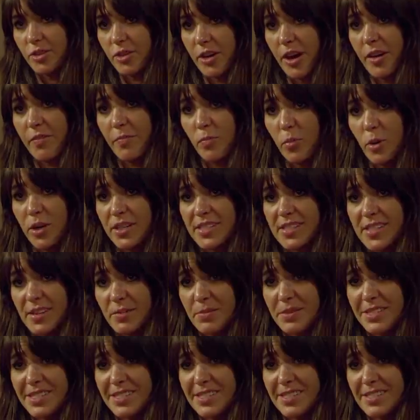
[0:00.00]
draft board
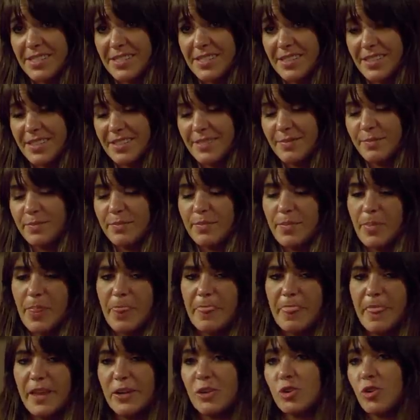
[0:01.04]
says he's...
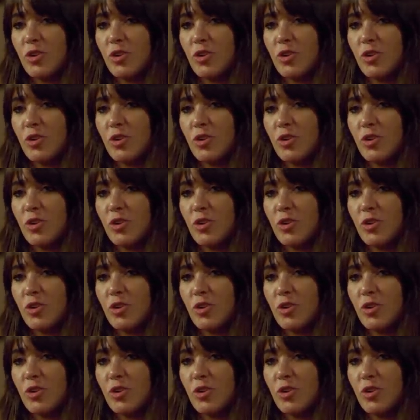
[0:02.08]
The